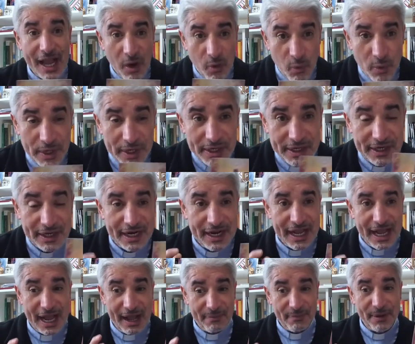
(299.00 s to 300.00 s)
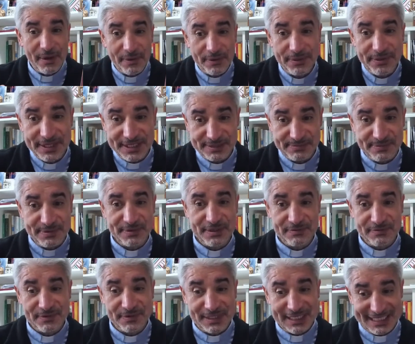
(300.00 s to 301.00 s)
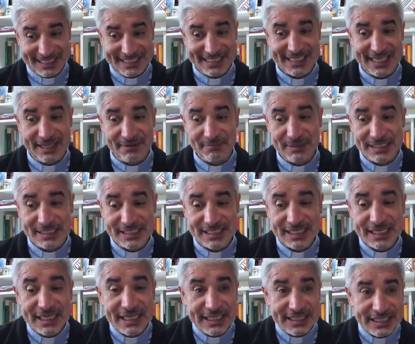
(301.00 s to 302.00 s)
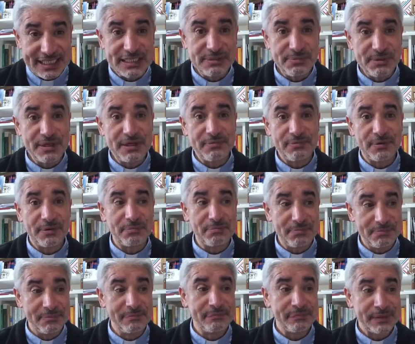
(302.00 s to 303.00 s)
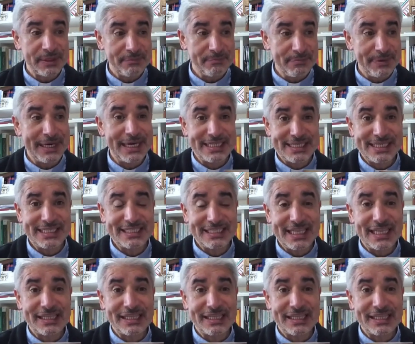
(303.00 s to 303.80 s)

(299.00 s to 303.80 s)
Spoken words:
aware about this beautiful statement, this beautiful person